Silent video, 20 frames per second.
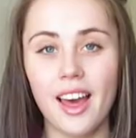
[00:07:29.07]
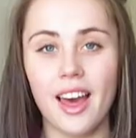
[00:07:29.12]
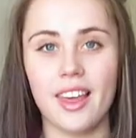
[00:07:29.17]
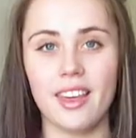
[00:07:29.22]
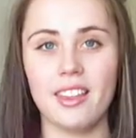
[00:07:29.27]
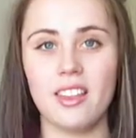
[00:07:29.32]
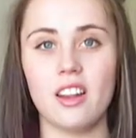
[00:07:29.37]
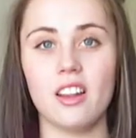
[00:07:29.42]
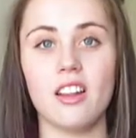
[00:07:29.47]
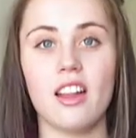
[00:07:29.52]
I
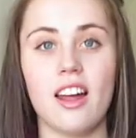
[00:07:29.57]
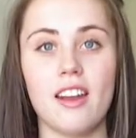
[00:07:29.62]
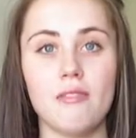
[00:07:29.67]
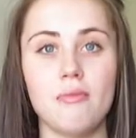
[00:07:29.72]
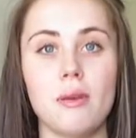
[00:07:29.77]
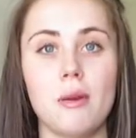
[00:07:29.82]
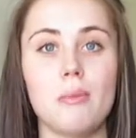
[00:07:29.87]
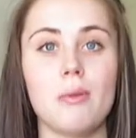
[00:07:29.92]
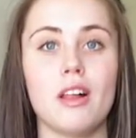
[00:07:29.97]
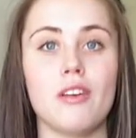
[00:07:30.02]
think that a lot
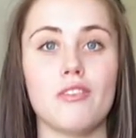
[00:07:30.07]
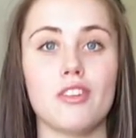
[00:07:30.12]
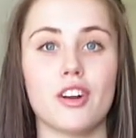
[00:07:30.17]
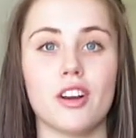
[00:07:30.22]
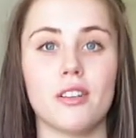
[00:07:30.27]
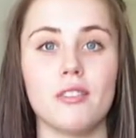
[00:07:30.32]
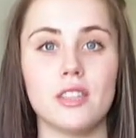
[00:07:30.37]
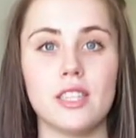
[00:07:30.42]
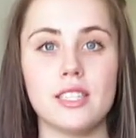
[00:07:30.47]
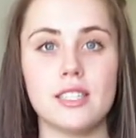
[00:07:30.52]
of people have
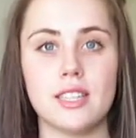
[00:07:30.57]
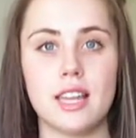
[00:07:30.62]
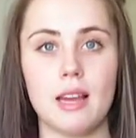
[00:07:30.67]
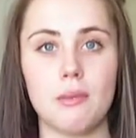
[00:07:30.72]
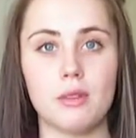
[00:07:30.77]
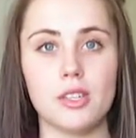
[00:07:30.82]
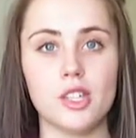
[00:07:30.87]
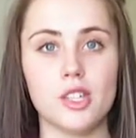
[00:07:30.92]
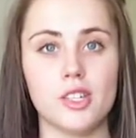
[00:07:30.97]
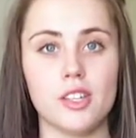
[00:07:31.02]
heard of Liz
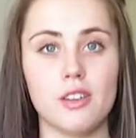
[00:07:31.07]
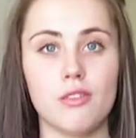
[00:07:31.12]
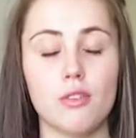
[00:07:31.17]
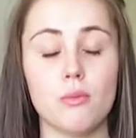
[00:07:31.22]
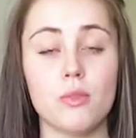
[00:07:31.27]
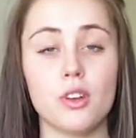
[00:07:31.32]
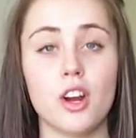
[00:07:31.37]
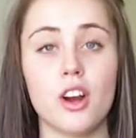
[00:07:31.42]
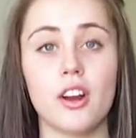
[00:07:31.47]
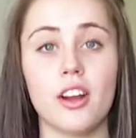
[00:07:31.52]
Lang maternity
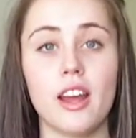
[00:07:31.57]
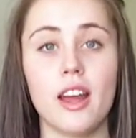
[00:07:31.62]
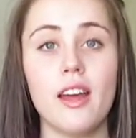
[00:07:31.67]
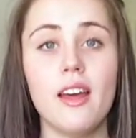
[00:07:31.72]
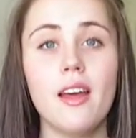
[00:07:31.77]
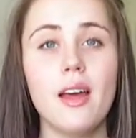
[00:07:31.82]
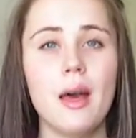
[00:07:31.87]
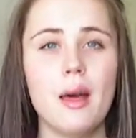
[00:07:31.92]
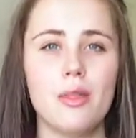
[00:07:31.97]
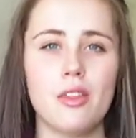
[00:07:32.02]
from Target.